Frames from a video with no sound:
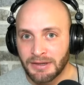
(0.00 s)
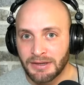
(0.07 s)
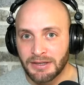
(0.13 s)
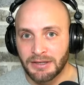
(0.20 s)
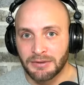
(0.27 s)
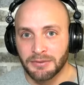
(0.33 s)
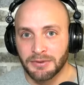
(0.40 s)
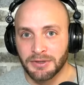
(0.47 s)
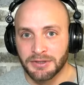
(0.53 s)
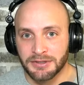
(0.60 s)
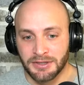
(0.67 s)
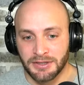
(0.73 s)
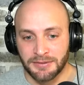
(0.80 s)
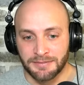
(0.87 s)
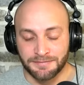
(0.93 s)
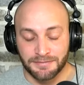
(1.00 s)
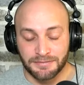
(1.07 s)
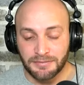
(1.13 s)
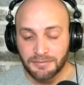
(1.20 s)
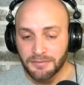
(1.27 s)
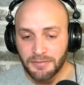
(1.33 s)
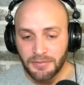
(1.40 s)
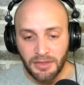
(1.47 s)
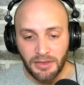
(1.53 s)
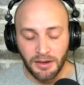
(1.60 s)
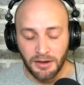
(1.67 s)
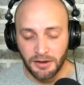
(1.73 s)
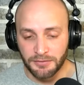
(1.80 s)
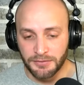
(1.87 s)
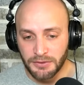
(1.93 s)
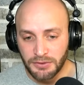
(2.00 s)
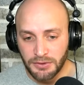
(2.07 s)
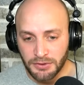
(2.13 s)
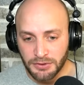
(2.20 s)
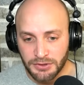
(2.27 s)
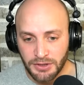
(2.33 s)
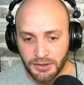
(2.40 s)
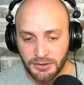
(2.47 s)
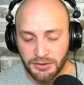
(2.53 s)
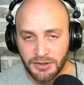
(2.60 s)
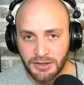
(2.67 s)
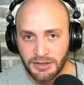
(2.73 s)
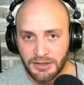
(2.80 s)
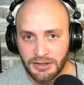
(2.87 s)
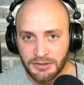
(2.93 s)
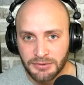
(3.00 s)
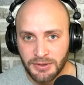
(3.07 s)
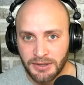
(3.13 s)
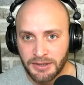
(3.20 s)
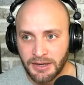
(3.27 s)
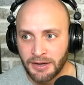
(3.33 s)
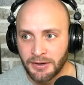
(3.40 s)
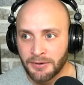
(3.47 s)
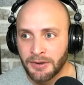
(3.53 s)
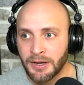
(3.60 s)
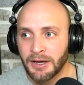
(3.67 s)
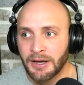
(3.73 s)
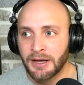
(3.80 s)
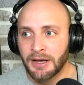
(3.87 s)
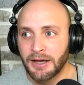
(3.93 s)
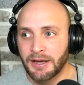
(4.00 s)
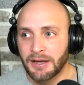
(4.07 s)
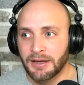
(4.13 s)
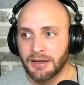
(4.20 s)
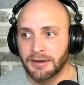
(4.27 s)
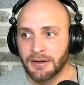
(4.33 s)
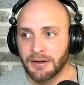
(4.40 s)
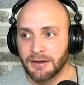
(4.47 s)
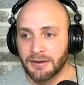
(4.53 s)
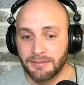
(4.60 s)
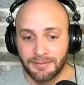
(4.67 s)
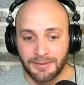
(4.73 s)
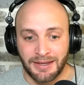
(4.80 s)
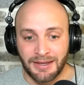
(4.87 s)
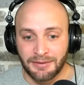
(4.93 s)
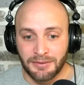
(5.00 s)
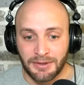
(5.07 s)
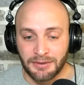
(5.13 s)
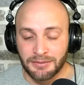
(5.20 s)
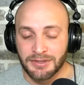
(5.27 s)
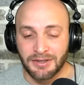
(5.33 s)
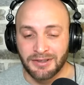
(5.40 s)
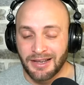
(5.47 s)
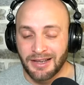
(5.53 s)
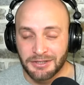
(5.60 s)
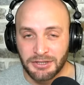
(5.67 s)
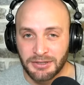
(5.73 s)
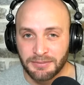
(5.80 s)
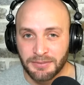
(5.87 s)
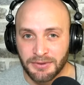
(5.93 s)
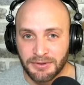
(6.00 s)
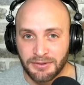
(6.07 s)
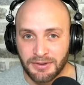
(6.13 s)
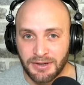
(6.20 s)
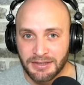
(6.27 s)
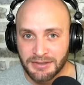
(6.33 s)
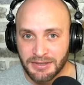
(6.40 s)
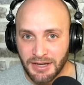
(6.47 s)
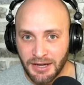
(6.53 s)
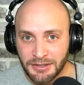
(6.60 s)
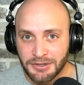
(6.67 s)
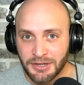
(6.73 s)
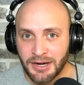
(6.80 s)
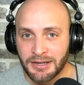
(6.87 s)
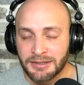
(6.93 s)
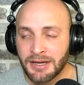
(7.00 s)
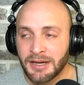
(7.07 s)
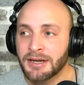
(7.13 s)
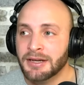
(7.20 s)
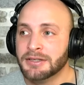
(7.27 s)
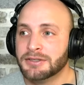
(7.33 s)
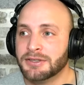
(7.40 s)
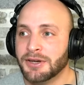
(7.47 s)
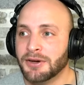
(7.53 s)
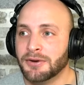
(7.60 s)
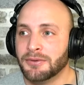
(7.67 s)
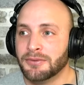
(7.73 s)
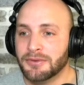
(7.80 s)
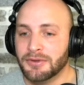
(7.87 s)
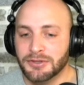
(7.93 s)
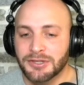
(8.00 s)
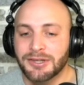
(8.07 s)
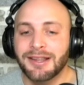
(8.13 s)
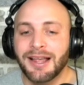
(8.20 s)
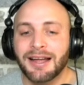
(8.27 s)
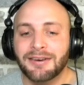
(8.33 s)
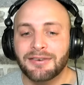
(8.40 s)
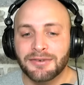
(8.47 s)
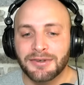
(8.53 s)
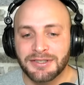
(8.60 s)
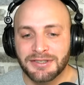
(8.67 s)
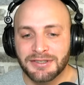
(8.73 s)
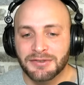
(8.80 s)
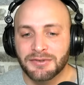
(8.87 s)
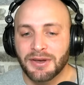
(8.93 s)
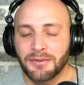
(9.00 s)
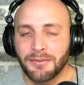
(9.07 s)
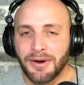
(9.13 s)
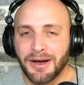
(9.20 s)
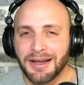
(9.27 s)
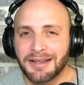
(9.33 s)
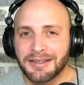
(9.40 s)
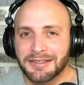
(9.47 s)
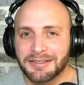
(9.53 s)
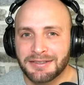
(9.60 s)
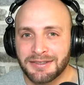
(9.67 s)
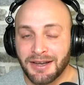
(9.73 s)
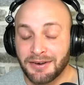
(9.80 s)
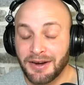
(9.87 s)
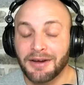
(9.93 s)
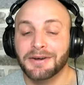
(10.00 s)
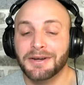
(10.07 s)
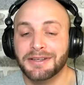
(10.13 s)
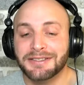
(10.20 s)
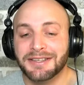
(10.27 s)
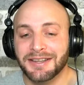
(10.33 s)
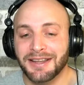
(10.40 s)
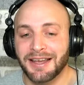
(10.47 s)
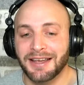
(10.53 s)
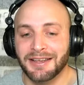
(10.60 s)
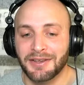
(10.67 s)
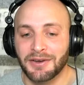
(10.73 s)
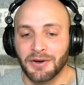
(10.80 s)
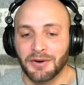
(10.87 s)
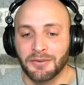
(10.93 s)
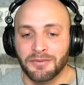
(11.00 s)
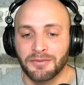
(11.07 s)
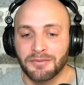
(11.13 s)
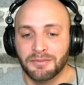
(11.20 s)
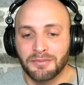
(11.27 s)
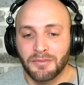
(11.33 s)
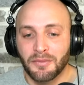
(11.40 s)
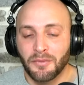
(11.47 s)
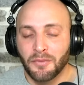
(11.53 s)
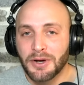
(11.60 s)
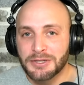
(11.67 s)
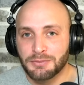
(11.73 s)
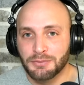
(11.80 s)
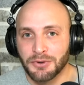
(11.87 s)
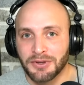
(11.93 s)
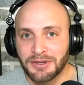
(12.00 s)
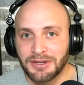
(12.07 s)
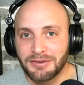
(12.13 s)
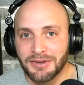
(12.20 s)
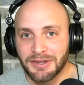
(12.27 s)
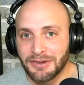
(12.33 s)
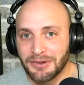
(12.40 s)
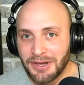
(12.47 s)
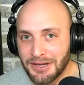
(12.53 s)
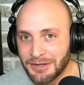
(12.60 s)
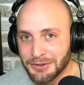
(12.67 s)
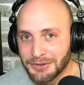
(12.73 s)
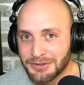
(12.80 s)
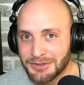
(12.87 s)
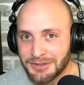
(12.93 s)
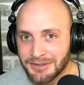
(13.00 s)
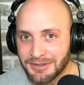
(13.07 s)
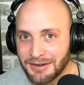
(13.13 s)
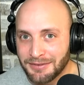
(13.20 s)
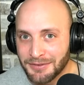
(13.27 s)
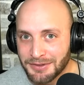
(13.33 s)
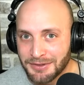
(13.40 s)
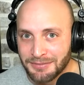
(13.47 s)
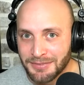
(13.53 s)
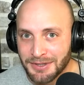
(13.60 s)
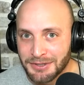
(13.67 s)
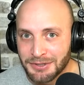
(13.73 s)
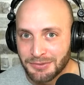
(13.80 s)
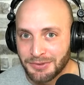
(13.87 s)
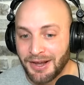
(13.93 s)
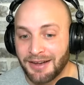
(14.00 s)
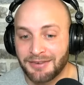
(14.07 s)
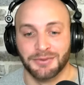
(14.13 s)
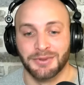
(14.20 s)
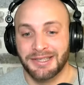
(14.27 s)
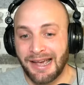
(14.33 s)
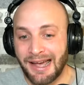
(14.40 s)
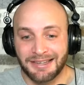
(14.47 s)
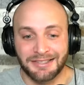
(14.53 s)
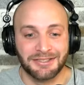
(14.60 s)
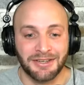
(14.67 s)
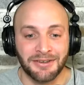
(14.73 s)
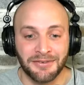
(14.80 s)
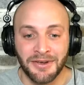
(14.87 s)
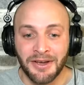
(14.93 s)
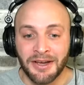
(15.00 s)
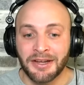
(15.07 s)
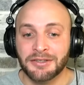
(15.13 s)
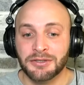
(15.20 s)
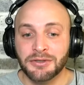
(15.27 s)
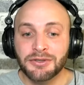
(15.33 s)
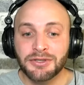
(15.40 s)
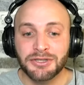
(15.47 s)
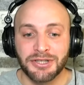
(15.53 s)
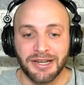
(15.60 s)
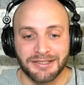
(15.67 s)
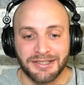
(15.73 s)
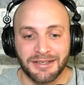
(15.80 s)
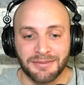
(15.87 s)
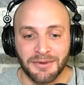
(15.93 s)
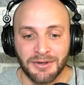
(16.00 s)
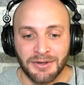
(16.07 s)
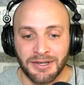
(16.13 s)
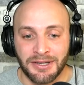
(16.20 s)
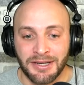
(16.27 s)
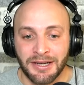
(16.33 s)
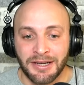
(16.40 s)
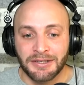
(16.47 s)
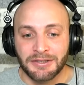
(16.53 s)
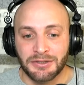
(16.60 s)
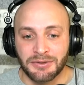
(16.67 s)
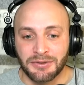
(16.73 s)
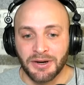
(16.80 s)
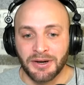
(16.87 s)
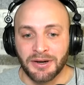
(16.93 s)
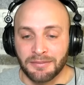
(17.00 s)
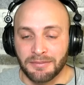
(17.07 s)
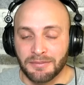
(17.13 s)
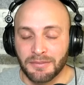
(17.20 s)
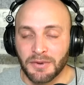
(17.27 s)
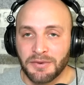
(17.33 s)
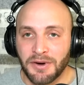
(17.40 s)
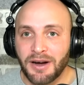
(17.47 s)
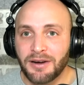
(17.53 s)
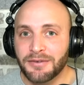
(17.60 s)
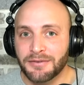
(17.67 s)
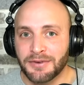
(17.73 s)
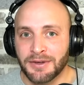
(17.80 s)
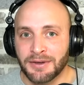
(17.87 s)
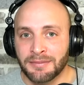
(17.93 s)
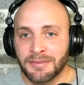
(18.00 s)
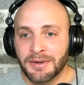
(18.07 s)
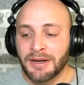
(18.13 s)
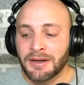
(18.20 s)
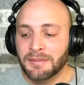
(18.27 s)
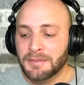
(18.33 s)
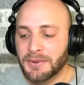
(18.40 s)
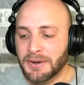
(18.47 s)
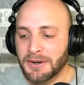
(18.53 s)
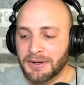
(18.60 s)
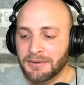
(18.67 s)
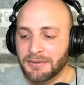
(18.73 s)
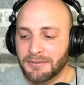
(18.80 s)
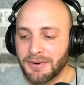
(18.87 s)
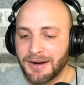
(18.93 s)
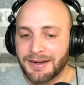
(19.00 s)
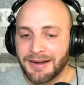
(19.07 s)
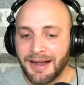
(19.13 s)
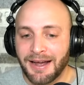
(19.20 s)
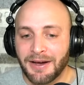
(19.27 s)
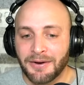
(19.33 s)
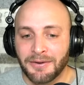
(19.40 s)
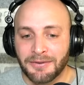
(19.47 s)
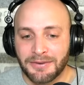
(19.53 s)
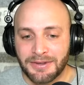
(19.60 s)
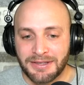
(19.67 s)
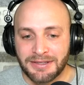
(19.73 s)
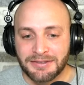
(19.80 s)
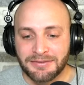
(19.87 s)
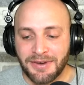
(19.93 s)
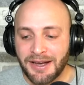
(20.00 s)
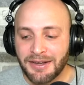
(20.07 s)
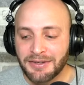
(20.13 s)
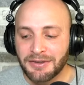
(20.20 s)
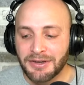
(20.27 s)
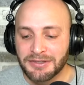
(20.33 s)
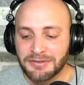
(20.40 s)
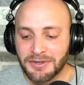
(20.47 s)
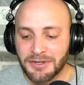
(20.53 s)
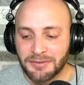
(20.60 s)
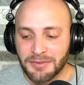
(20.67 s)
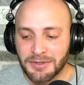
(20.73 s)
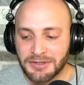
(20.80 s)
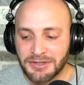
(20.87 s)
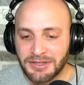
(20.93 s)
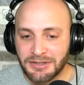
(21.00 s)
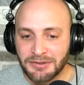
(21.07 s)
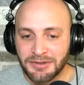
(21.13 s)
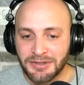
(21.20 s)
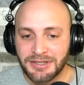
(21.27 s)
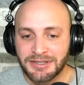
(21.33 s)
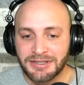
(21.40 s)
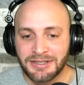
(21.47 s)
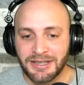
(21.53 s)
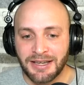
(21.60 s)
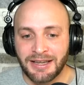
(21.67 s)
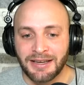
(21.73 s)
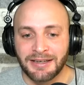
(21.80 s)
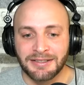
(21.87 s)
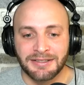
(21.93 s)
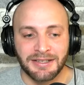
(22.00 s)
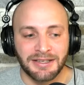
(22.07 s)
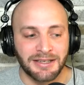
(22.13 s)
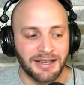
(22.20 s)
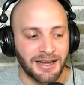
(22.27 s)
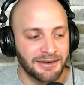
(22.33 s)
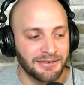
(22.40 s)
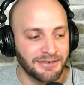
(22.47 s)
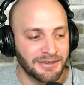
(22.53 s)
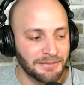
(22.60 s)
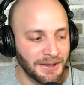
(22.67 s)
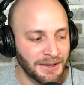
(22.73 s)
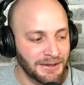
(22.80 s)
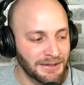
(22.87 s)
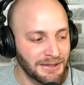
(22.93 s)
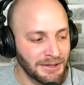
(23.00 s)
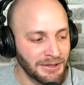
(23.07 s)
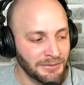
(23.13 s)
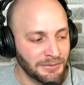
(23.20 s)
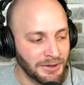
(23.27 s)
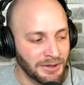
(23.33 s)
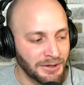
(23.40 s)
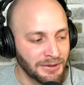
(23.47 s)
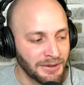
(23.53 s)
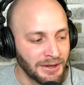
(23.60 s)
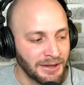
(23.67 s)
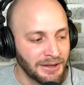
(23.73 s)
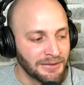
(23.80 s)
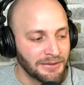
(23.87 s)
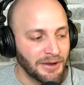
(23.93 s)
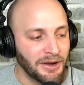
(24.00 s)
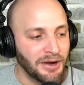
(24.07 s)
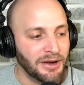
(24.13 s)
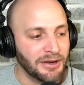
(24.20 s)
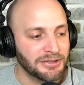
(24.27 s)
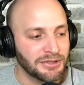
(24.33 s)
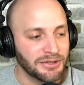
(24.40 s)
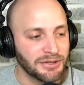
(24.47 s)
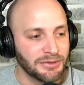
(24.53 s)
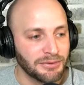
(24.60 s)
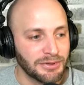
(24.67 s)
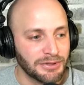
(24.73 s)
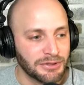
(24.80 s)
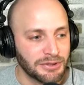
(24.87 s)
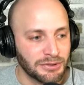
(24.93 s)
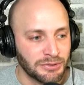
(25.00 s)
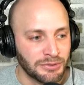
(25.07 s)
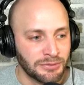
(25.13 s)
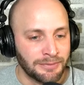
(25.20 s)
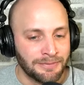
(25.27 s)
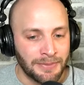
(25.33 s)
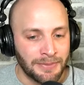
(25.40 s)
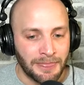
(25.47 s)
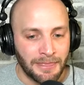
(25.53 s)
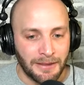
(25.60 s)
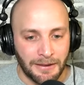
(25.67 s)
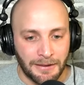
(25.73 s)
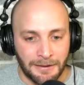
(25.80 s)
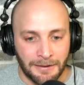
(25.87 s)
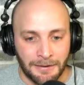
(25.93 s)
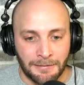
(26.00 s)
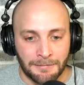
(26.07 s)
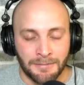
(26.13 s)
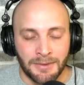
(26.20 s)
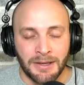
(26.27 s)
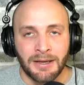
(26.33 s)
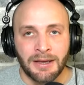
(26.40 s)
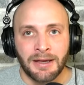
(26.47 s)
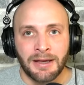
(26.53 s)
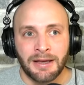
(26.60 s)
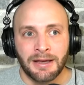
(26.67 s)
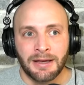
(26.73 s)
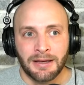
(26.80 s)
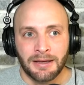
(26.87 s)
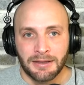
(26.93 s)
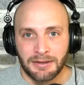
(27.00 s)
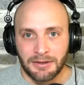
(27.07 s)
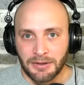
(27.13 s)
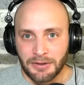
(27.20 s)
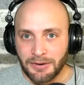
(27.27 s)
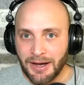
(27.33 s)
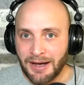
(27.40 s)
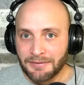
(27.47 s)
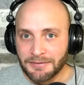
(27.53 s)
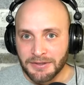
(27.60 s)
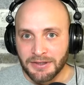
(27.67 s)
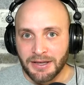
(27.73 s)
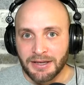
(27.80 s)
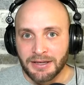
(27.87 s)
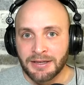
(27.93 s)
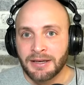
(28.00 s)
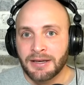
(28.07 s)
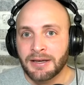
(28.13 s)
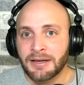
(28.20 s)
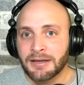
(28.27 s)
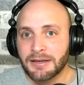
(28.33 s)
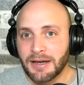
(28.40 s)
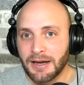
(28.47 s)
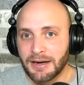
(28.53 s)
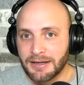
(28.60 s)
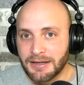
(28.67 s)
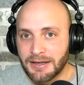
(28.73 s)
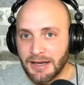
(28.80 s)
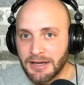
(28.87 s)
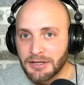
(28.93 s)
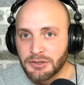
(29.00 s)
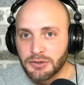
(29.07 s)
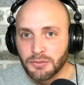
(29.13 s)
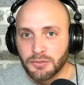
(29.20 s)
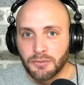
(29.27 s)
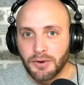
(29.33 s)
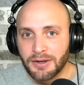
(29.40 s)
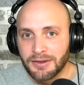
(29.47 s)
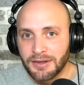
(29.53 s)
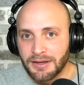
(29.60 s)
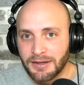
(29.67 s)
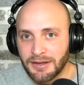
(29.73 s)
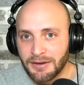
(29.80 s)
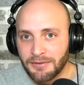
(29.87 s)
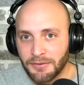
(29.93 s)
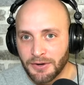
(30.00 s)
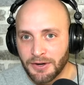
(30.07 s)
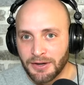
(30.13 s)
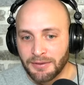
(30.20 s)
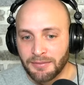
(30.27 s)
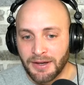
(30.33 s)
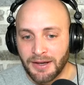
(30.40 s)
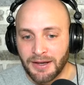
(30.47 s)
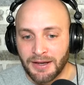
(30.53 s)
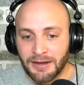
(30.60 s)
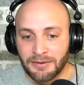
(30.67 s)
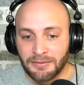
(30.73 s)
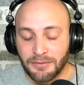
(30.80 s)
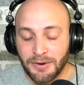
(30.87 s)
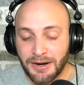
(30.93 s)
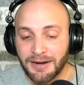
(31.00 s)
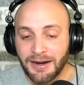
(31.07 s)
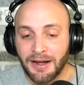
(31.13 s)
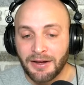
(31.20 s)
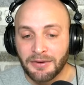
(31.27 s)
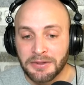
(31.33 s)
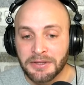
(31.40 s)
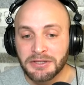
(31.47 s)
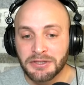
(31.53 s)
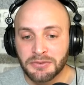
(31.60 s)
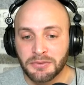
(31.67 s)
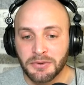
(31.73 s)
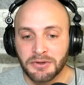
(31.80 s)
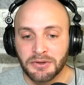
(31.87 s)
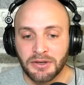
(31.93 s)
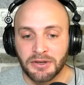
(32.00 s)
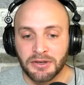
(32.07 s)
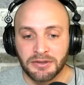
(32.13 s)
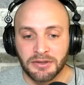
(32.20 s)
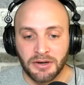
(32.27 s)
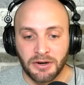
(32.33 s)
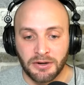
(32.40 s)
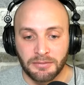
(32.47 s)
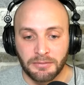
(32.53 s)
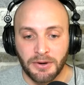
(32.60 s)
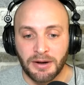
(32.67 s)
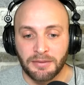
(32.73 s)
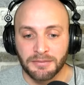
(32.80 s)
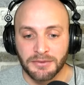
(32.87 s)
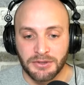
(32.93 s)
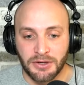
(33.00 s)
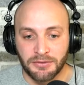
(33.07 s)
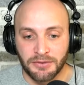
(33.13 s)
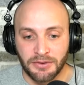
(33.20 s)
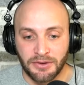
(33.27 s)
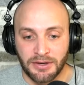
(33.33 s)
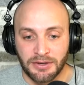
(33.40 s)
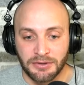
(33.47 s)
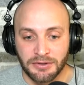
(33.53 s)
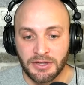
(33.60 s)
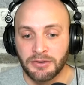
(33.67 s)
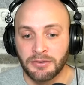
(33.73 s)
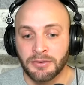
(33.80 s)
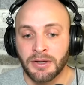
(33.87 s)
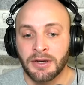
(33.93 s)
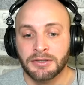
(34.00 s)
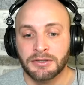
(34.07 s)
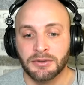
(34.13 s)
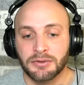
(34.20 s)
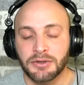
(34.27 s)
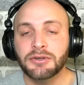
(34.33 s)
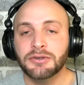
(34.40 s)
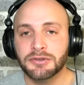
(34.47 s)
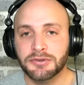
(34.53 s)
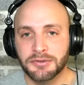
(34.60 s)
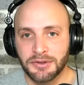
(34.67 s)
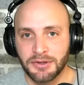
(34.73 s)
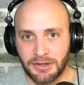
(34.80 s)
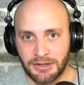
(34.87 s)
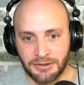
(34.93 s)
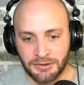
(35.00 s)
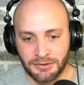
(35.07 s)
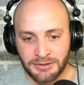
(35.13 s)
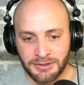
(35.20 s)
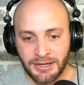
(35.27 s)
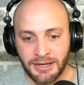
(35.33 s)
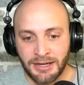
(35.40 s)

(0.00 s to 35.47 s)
He was a few years younger than he is right now. And he was a lot cheaper as a contract. So there's a lot of reasons like why his now it isn't like, you know, Westbrook leaving the Lakers level diminished where you have to attach stuff to Dejounte Murray to move off of him. But right now his value has very much decreased, and it's going to kind of depend here where the Hawks are going to, you know, have to like kind of gauge what they can get for him. And right now, and this is where the problems start for the Lakers. So good news for the Lakers.